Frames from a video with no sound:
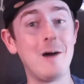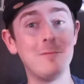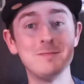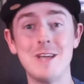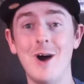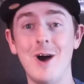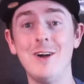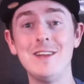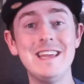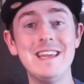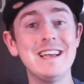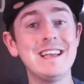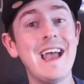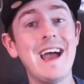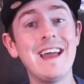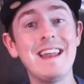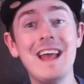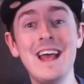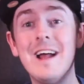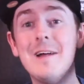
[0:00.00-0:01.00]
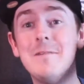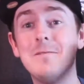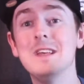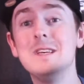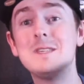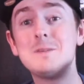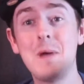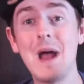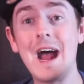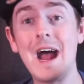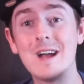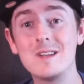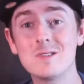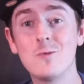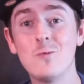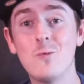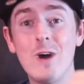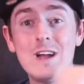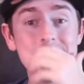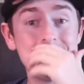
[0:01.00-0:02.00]
I'm telling you again, this
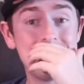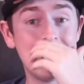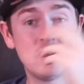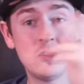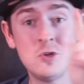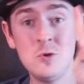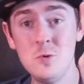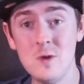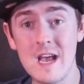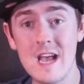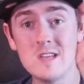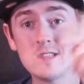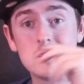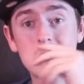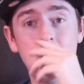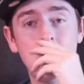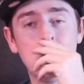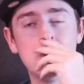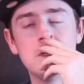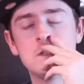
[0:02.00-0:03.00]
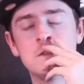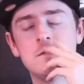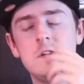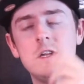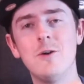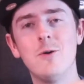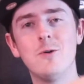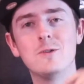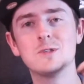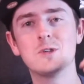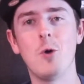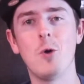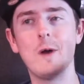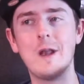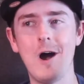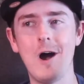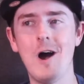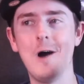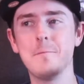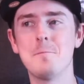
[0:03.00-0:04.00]
past Wednesday, 2 days ago when this video is
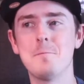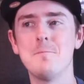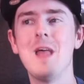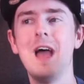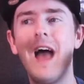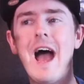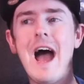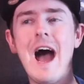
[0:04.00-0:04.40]
going up,